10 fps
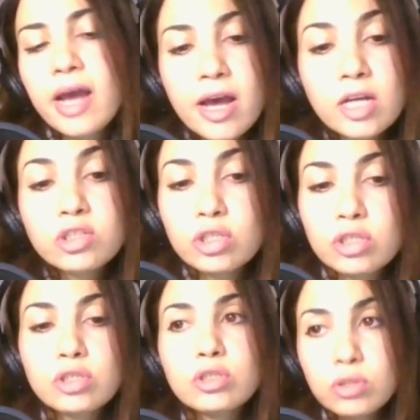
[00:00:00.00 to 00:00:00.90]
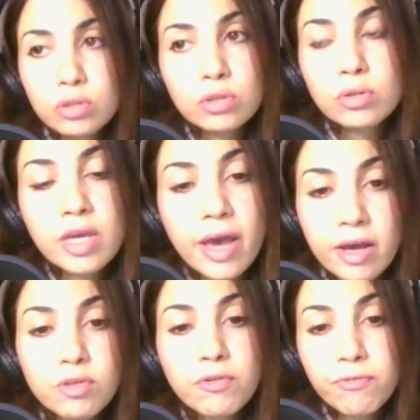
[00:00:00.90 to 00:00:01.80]
access to the
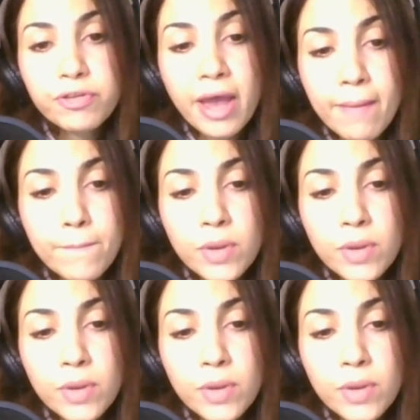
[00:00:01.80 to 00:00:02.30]
activeTab